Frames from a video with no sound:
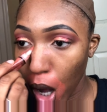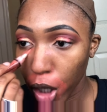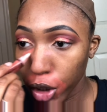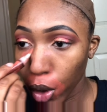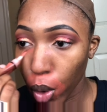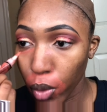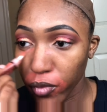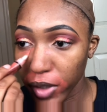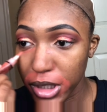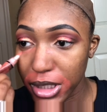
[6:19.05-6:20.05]
your whole
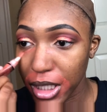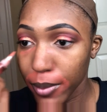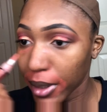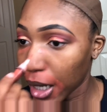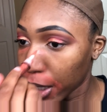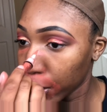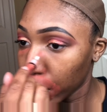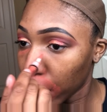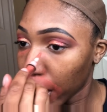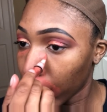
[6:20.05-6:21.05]
face can be like, you
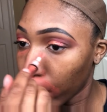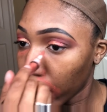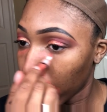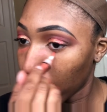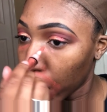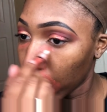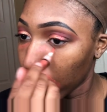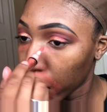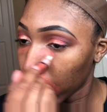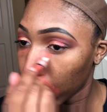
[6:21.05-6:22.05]
know, like one
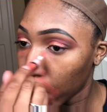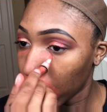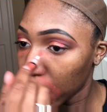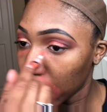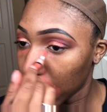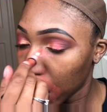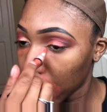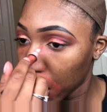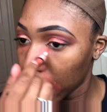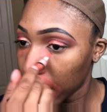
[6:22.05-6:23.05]
color, girl.
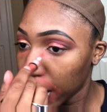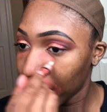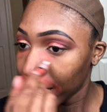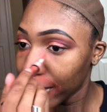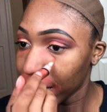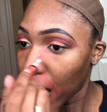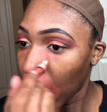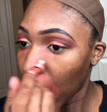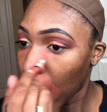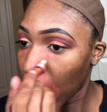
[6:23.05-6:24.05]

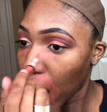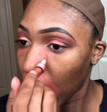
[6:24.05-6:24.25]
Yeah,